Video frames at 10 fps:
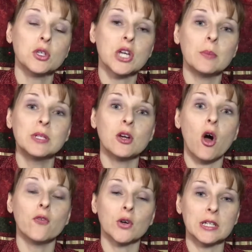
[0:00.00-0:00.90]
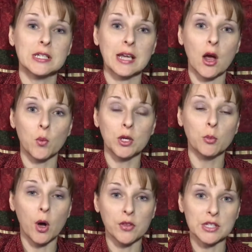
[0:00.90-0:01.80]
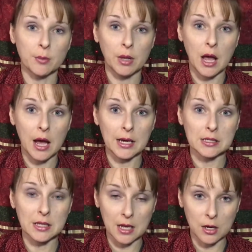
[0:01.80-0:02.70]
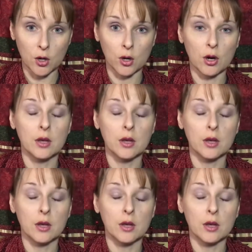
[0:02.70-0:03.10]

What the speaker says: shop did offer a discount when you bought the supplies there